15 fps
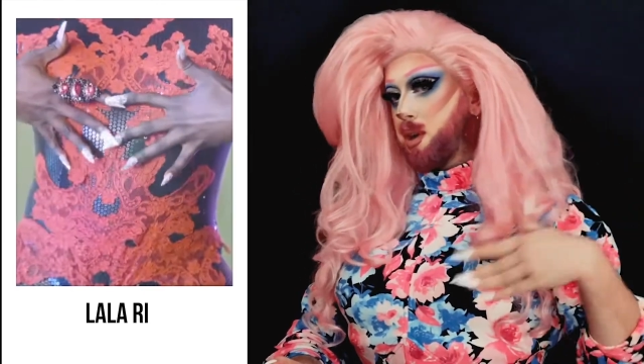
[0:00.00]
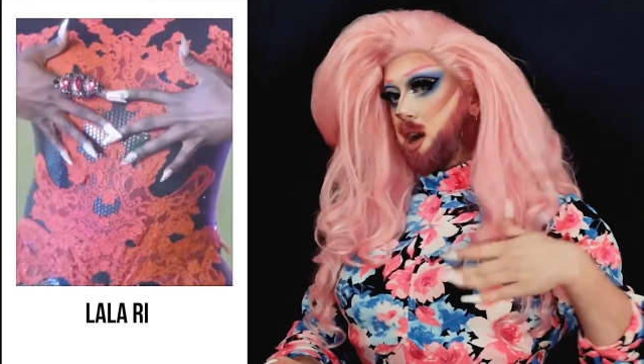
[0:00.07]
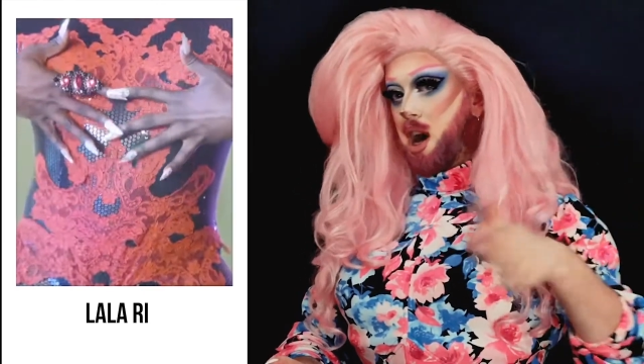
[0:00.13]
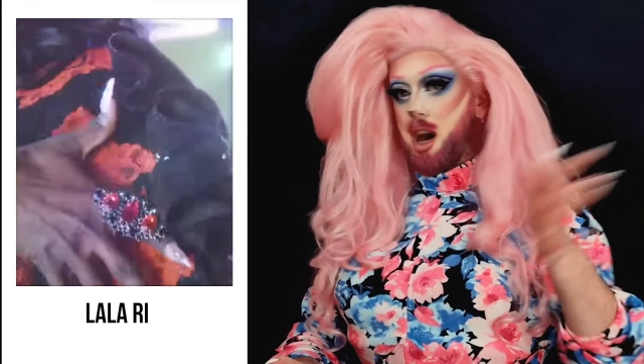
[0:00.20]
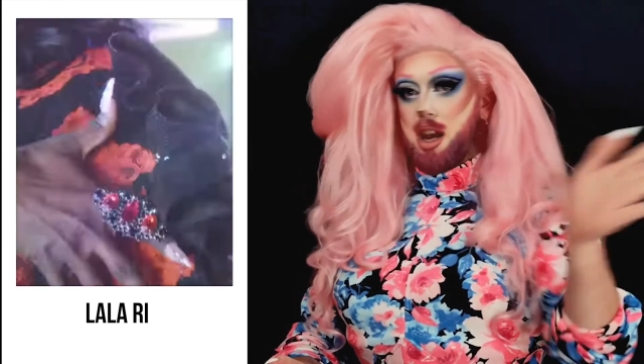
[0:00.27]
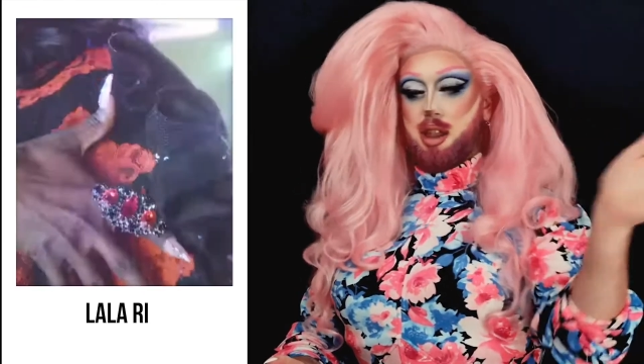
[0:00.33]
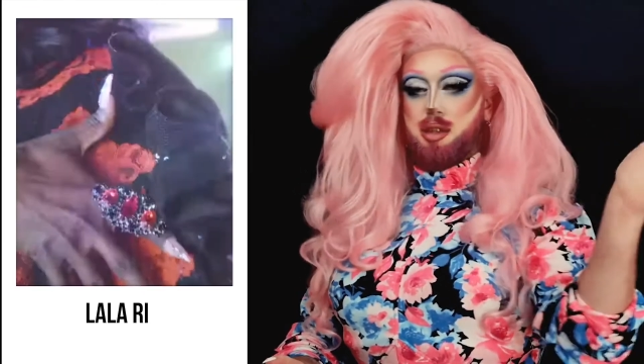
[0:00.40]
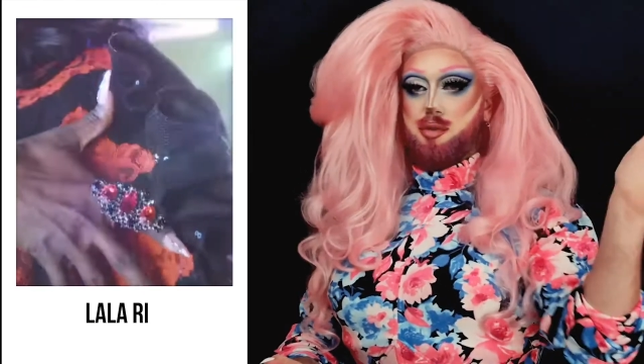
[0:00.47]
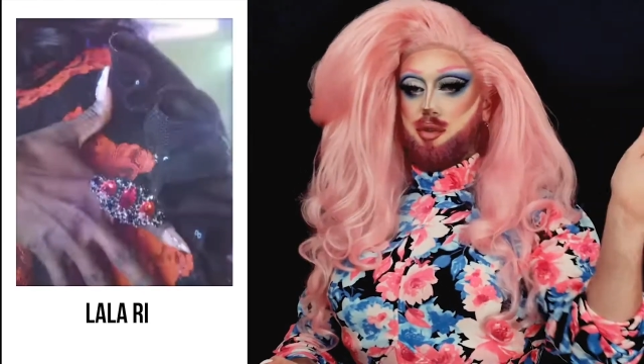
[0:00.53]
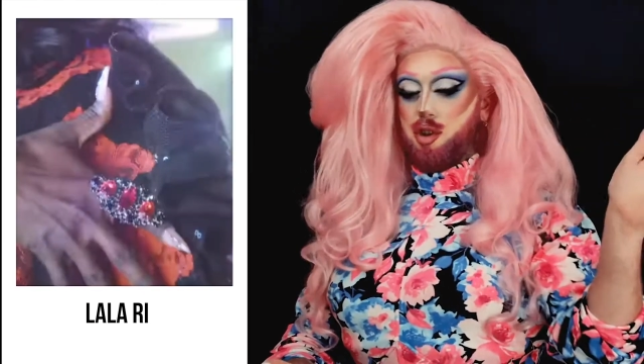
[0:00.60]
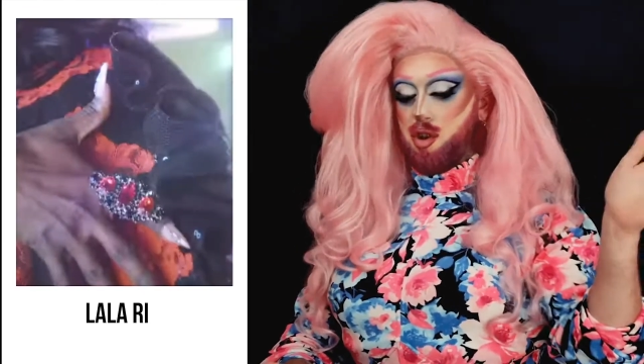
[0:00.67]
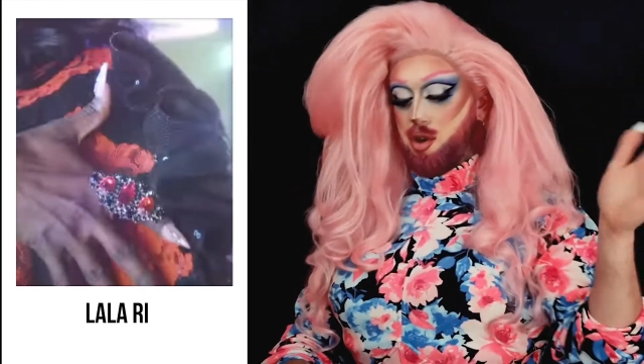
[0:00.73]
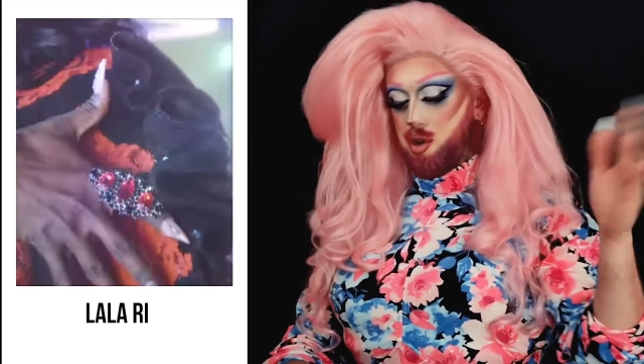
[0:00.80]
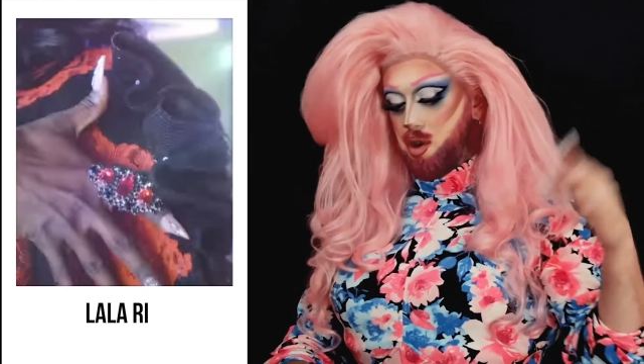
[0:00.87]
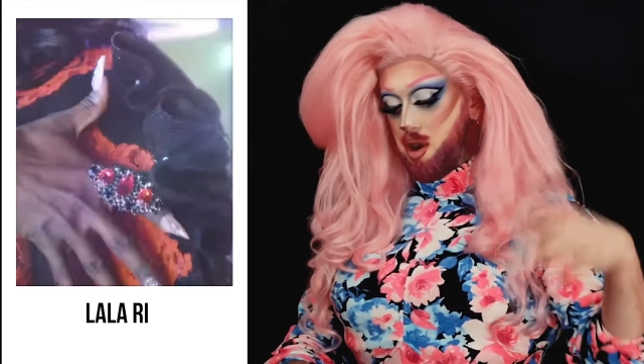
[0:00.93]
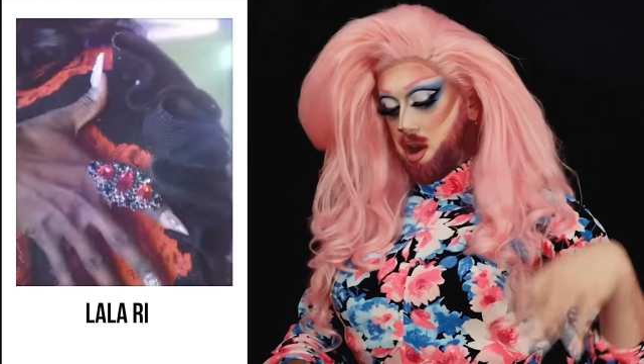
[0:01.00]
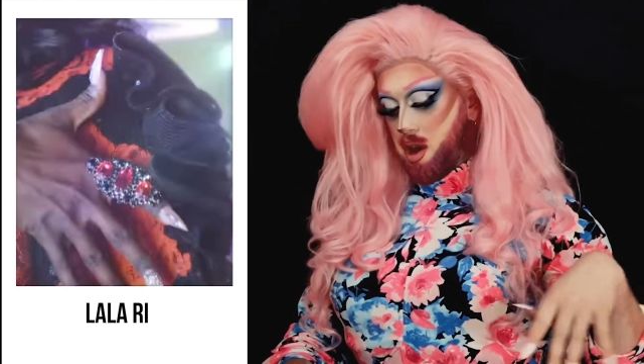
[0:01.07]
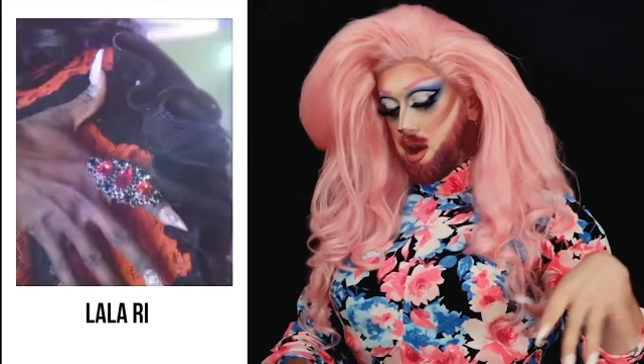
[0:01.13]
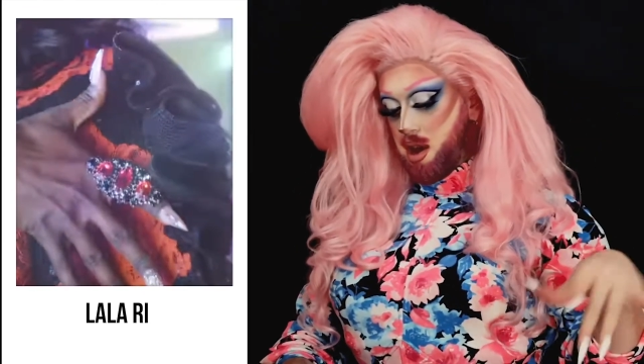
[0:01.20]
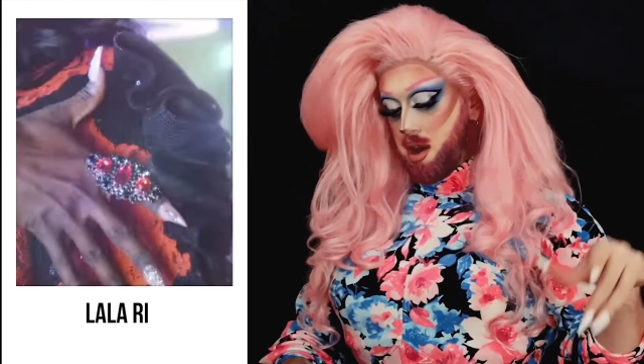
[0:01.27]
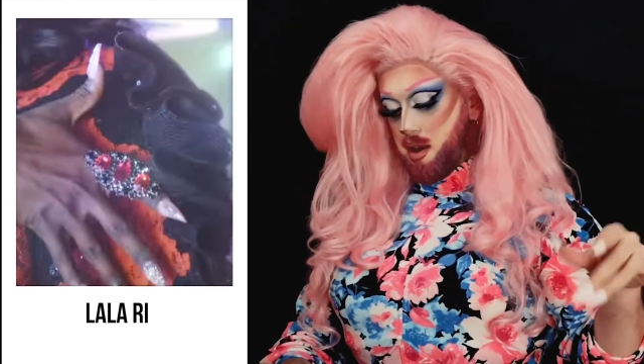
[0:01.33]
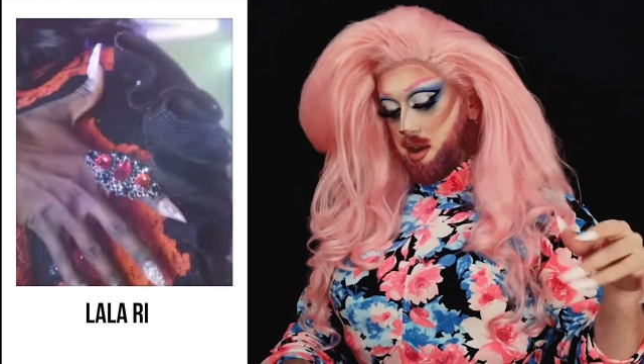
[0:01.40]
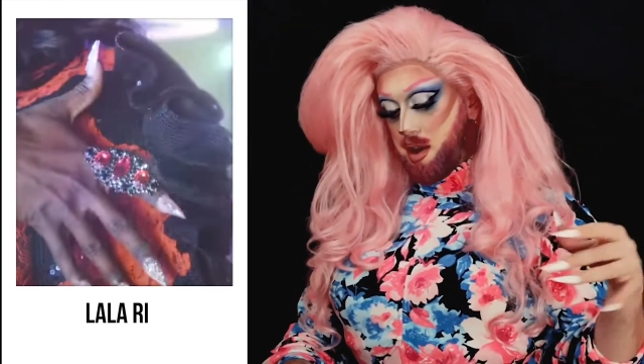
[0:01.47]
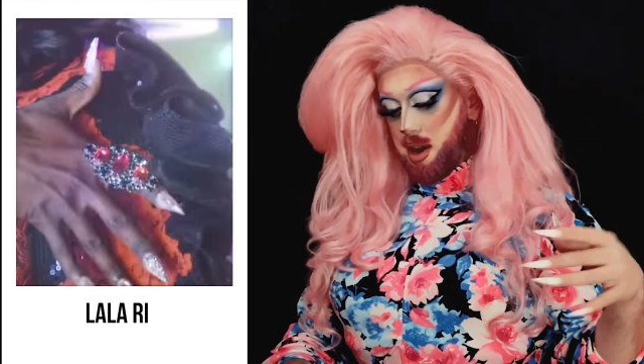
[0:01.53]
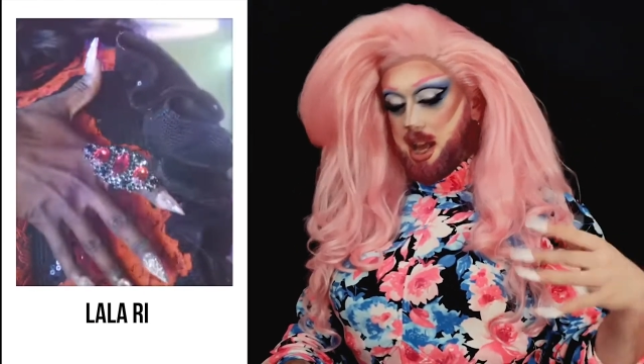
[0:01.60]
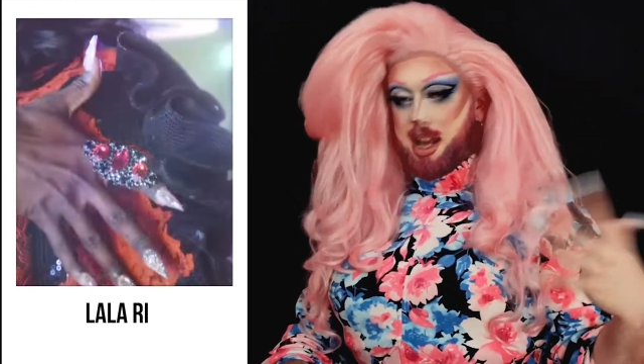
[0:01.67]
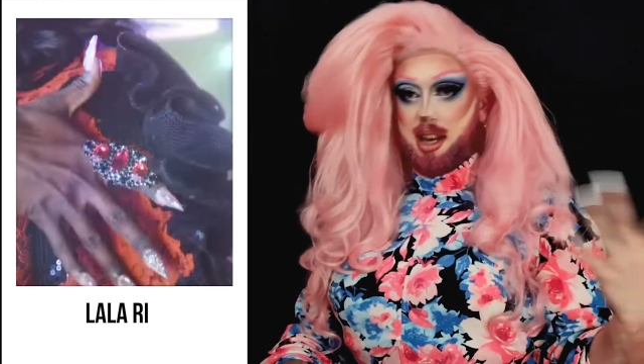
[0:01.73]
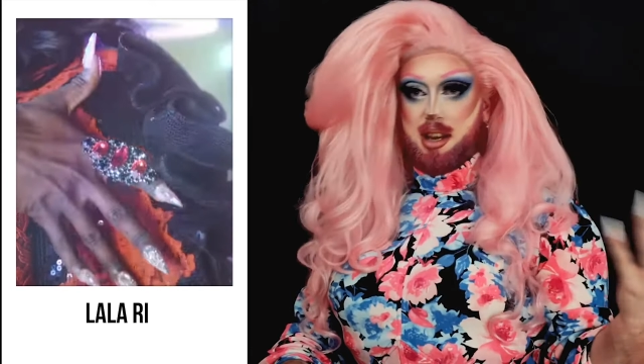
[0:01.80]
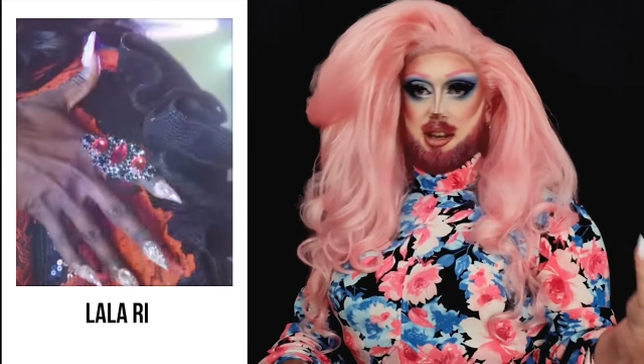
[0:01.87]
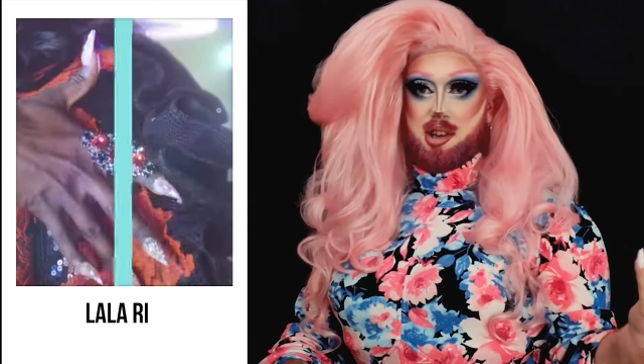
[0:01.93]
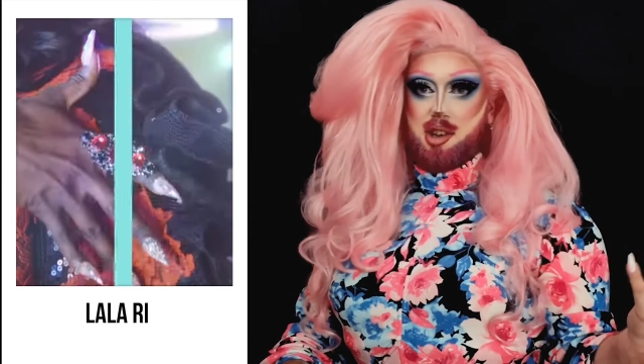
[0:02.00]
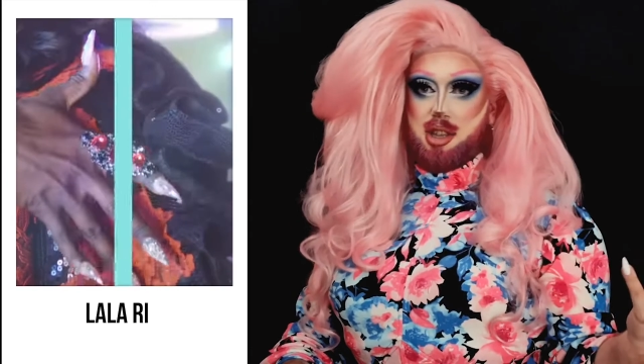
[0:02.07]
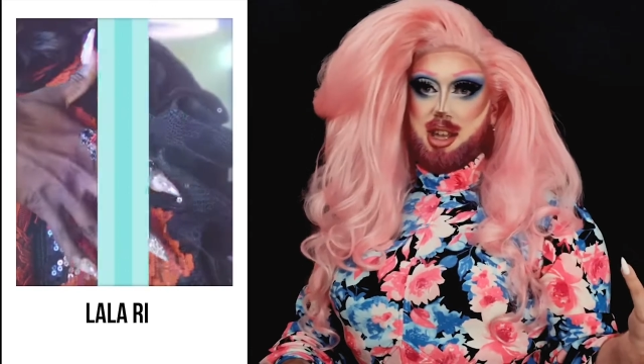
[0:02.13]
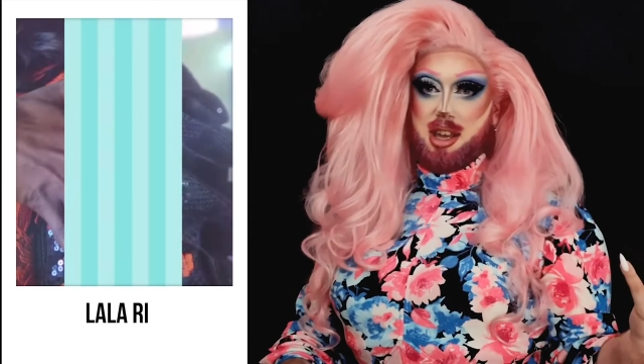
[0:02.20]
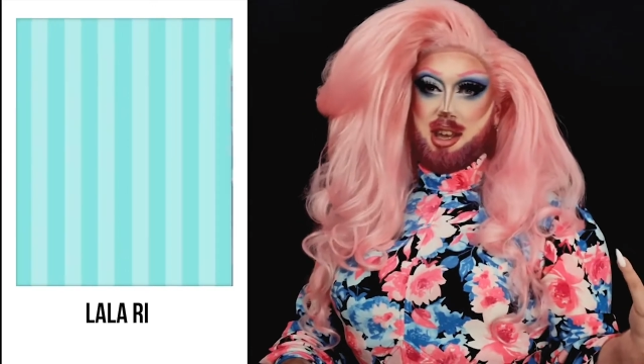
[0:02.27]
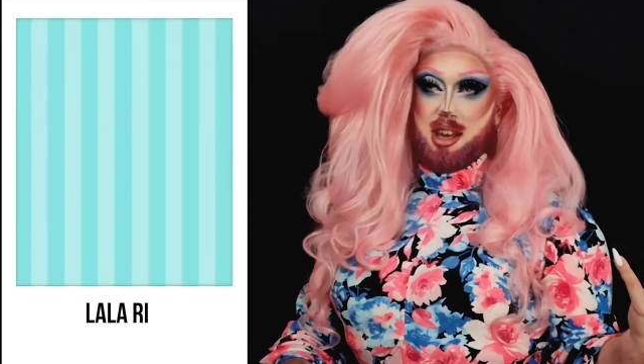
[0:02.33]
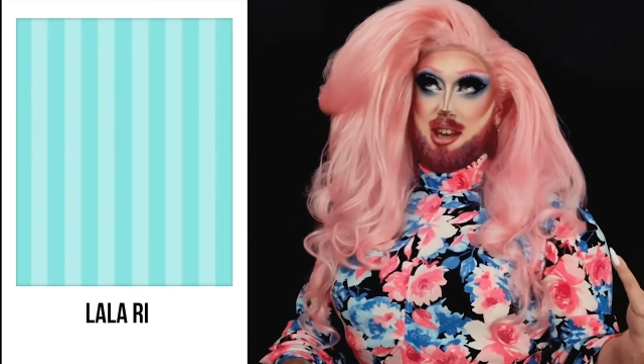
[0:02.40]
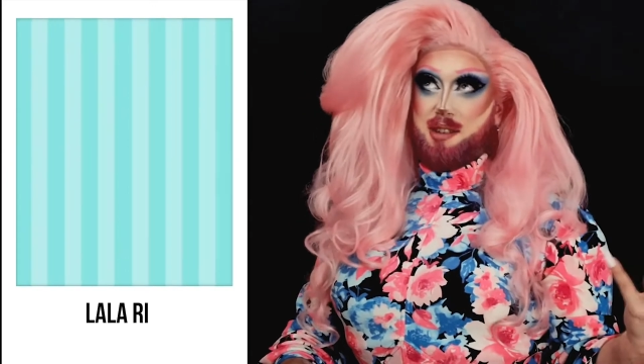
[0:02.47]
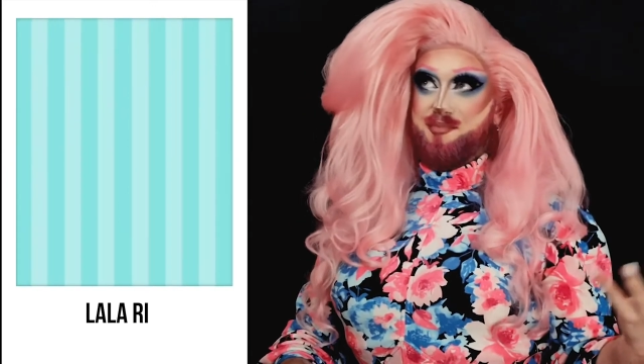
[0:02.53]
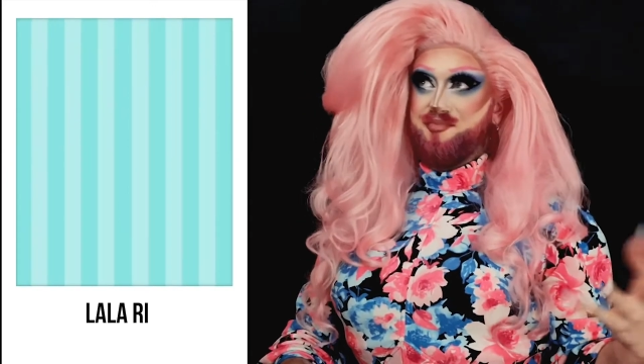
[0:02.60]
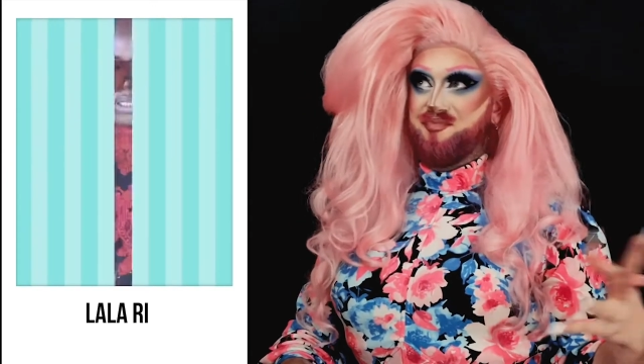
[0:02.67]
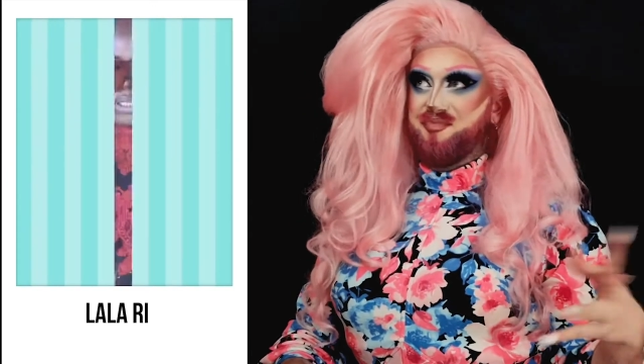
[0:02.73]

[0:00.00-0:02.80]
cut through into the